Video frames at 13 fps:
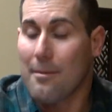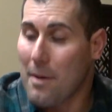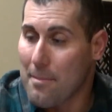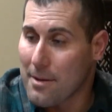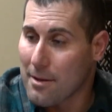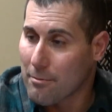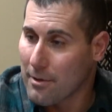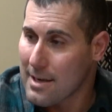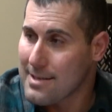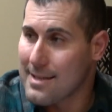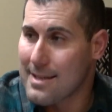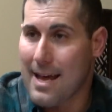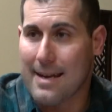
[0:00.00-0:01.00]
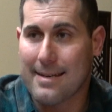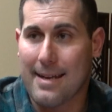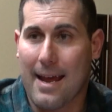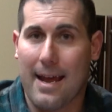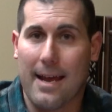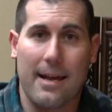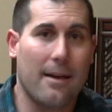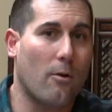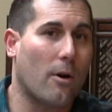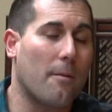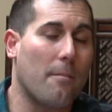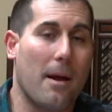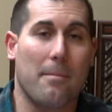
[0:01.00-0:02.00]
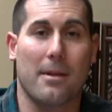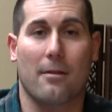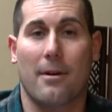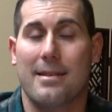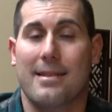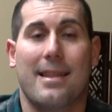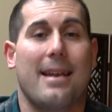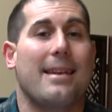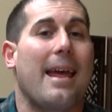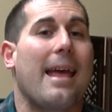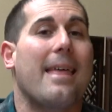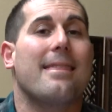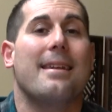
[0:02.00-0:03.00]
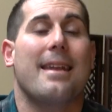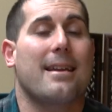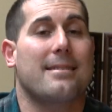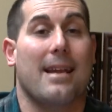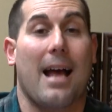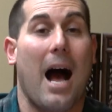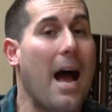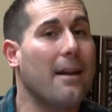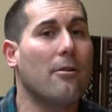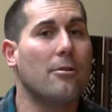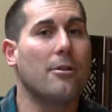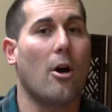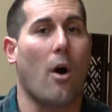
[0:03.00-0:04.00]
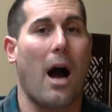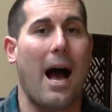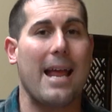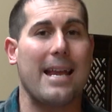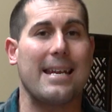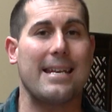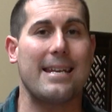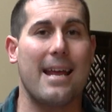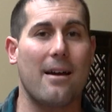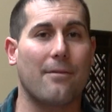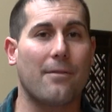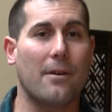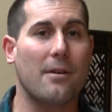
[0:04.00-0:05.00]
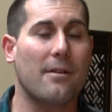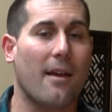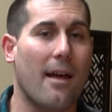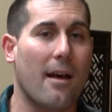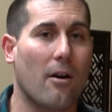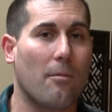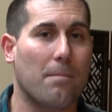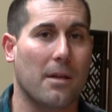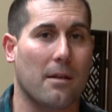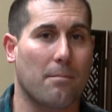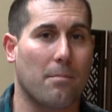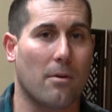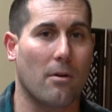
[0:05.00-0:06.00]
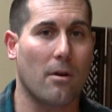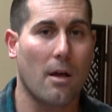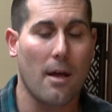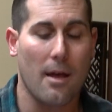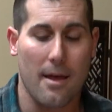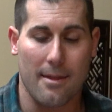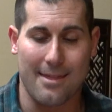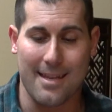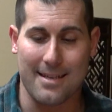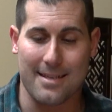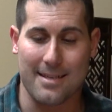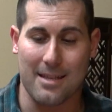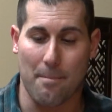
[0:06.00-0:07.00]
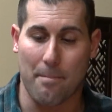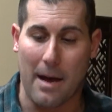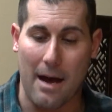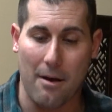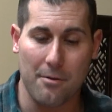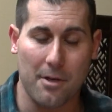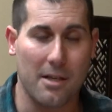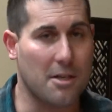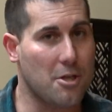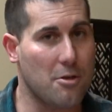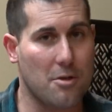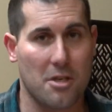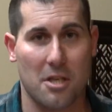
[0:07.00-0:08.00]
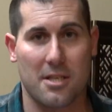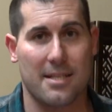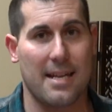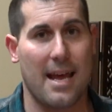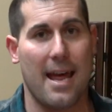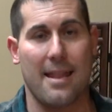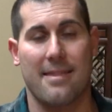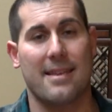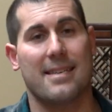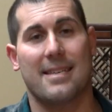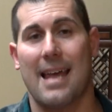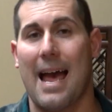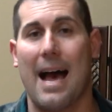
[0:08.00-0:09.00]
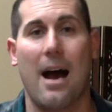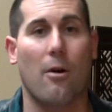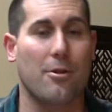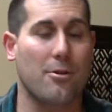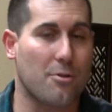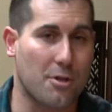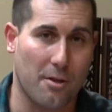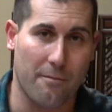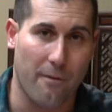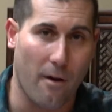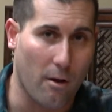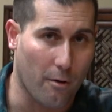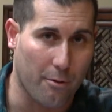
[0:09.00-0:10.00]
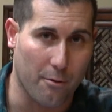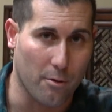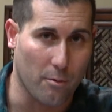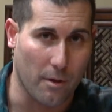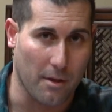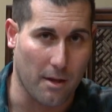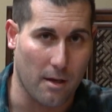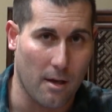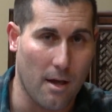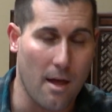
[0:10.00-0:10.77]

It might be the rest of that day, or it might be the rest of that day and the next day. I don't know. I never tell people This is the boundary that you should set, and this is how you should follow through with it.